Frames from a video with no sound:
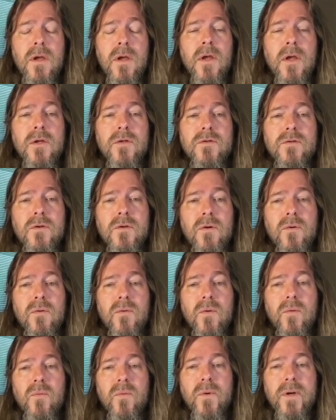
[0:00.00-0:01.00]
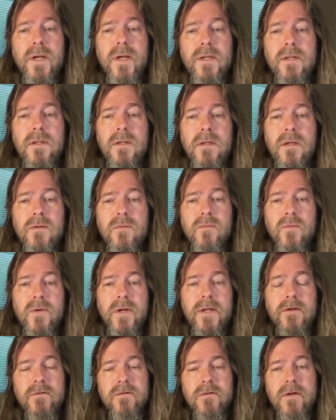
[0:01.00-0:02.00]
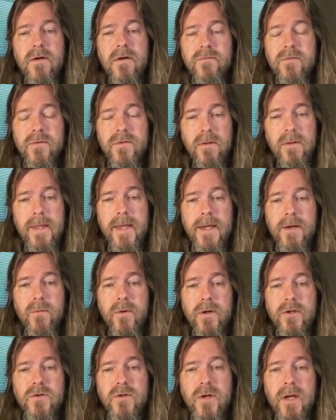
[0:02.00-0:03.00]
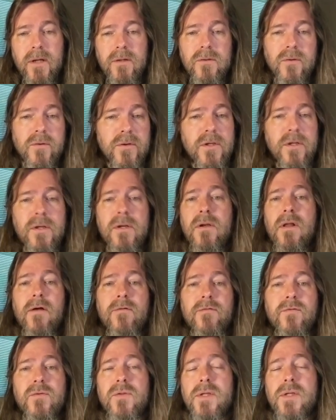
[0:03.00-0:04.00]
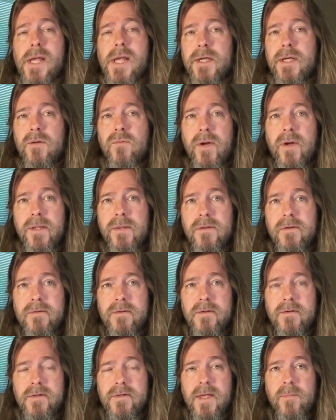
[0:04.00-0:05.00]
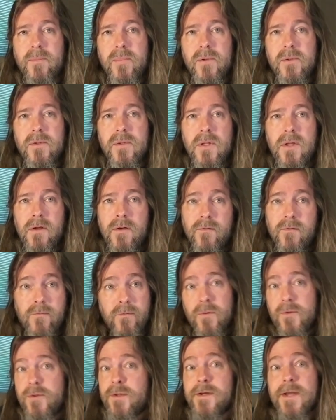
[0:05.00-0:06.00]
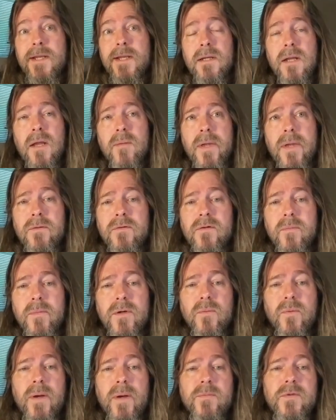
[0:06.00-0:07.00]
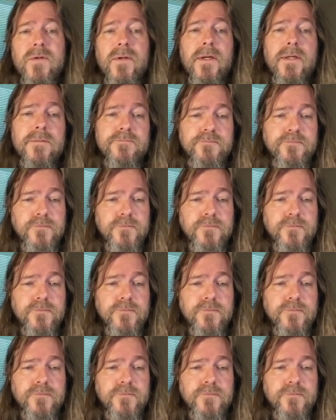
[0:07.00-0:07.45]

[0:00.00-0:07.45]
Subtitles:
So when I discovered the language, I learned it enough so that I could write this example for the 99 bottles of beer website.